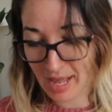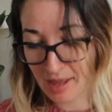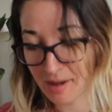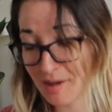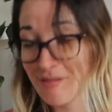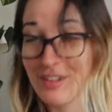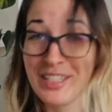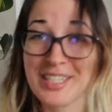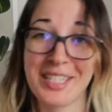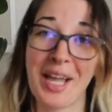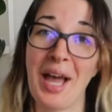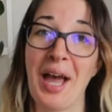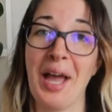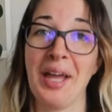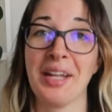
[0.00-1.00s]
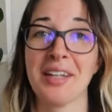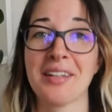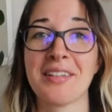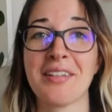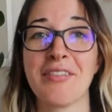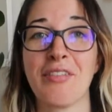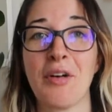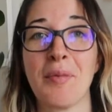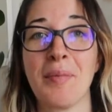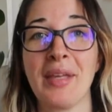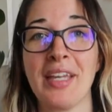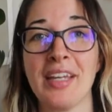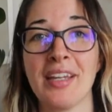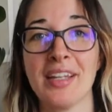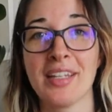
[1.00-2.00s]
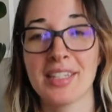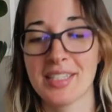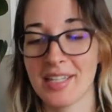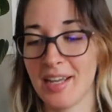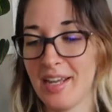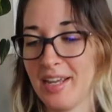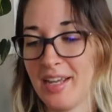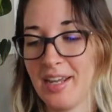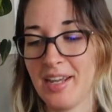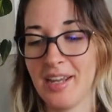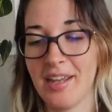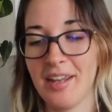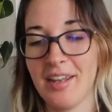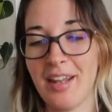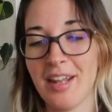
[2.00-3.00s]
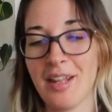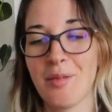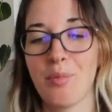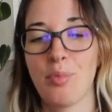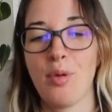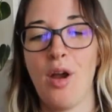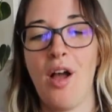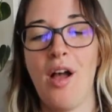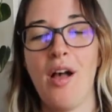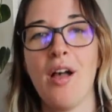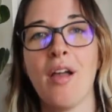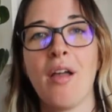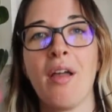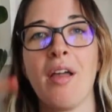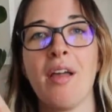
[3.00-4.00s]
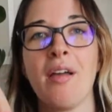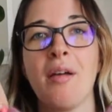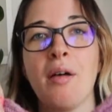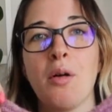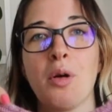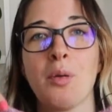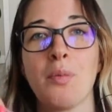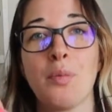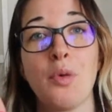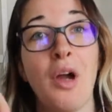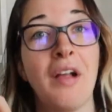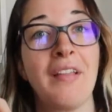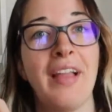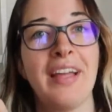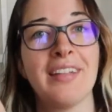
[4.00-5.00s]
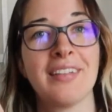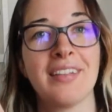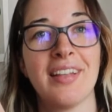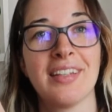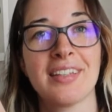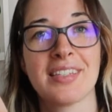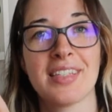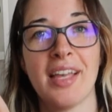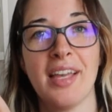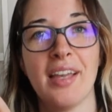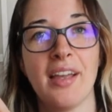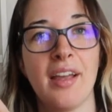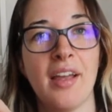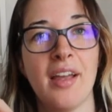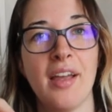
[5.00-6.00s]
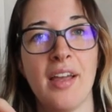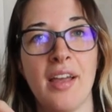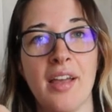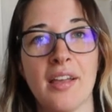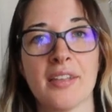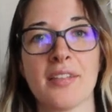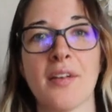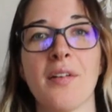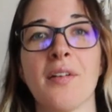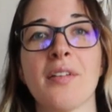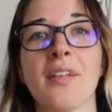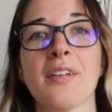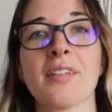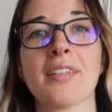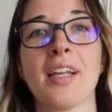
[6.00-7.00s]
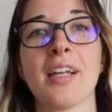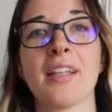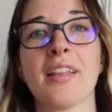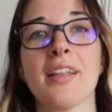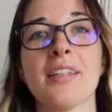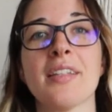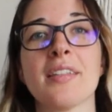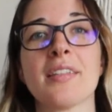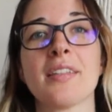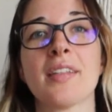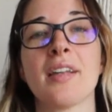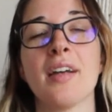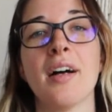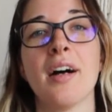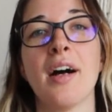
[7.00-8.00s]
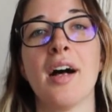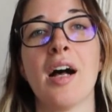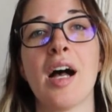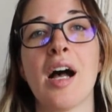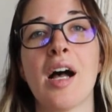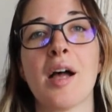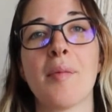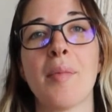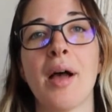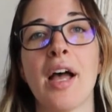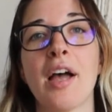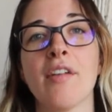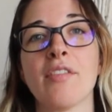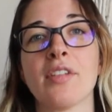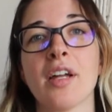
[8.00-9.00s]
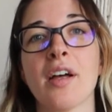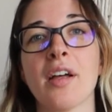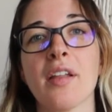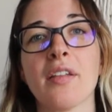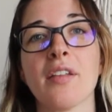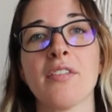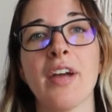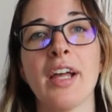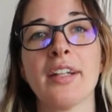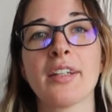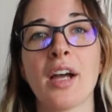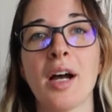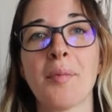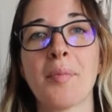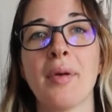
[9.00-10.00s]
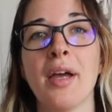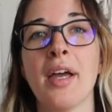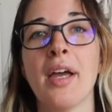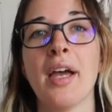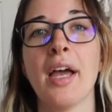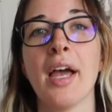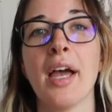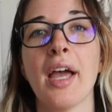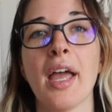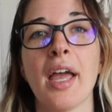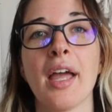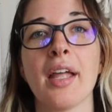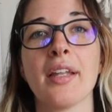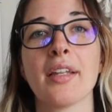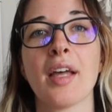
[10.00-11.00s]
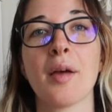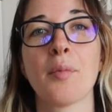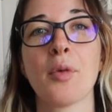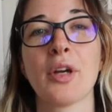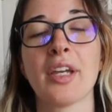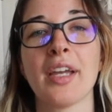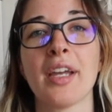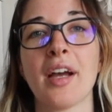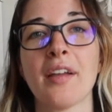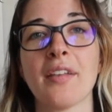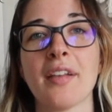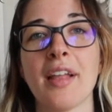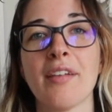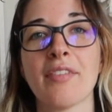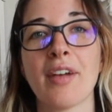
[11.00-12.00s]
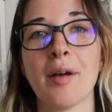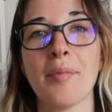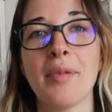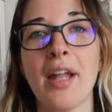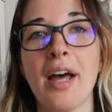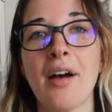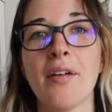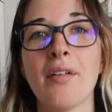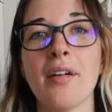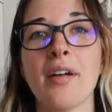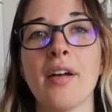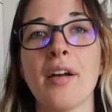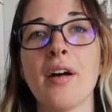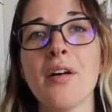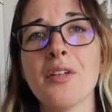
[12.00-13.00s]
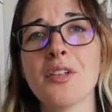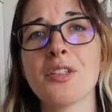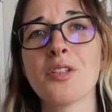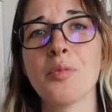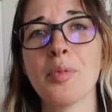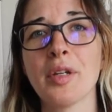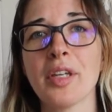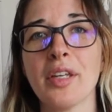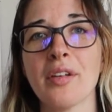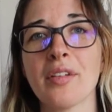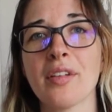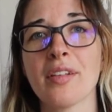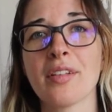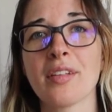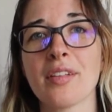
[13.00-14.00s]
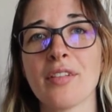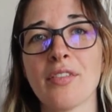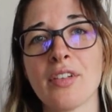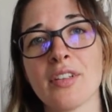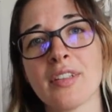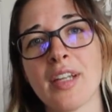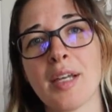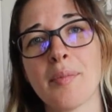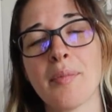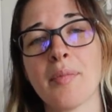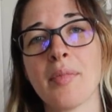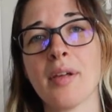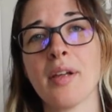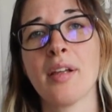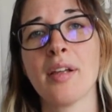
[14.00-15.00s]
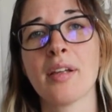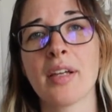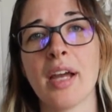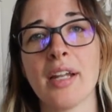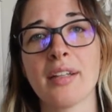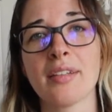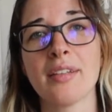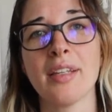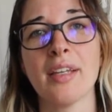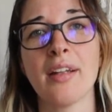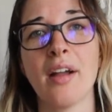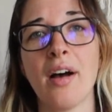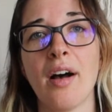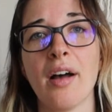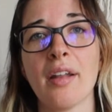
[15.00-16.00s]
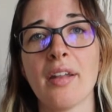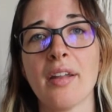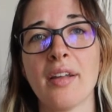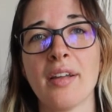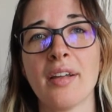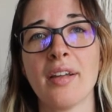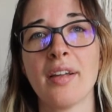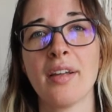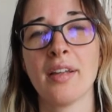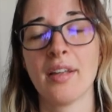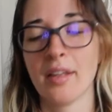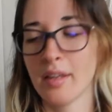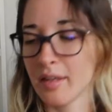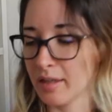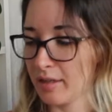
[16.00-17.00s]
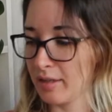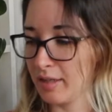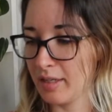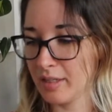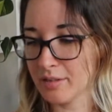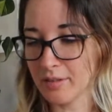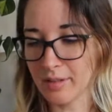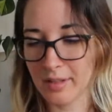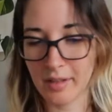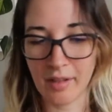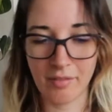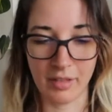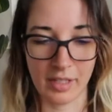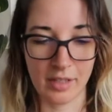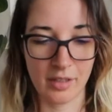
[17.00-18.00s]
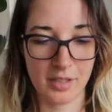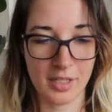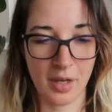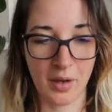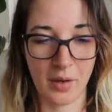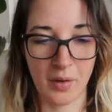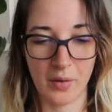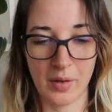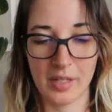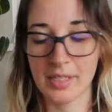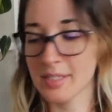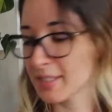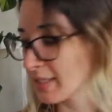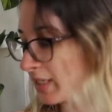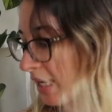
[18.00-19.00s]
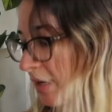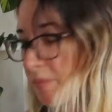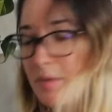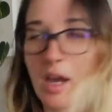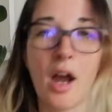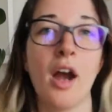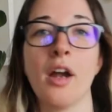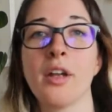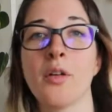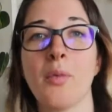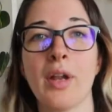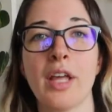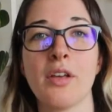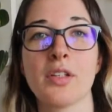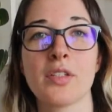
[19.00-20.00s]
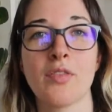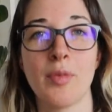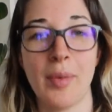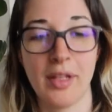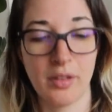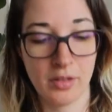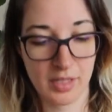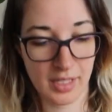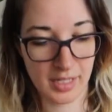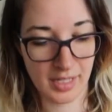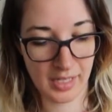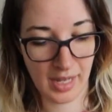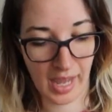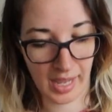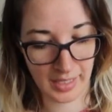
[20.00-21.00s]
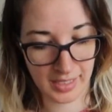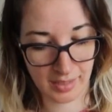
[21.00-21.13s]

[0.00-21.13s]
of its kind for me. It's a knitted bra, or bralette, let's say. So it looks like this. I've done the right cup and I'm working on the left cup now. Oh, it's super cute. This is the first time I kind of see it on. It's really lovely. So it's the same yarn what I used for my Lucia Tea. I had